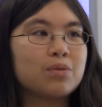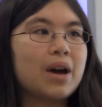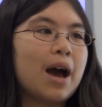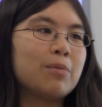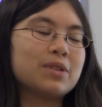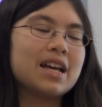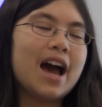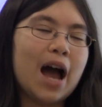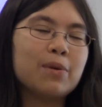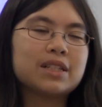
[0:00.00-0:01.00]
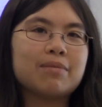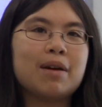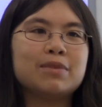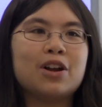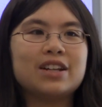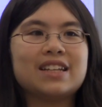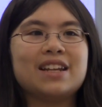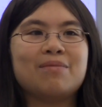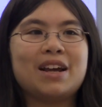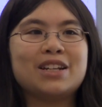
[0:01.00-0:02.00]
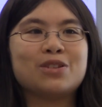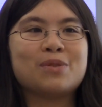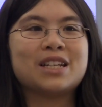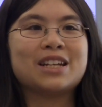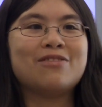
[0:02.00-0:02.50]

So what happened is, I would sometimes not send in my answer because I